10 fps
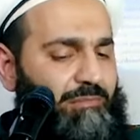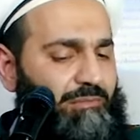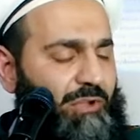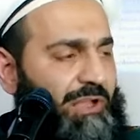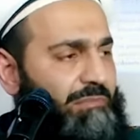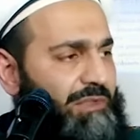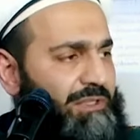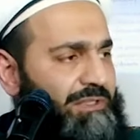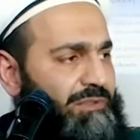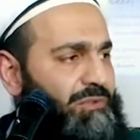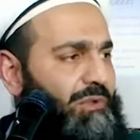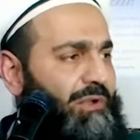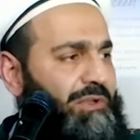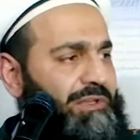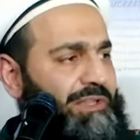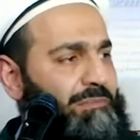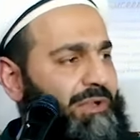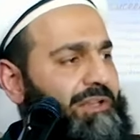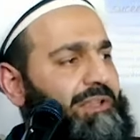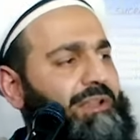Muhammad on a dead
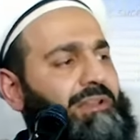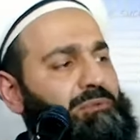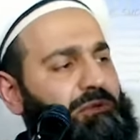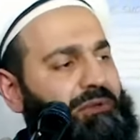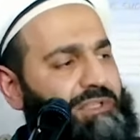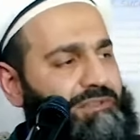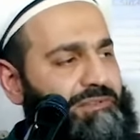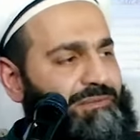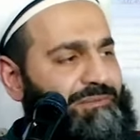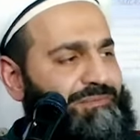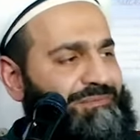body and he would rise.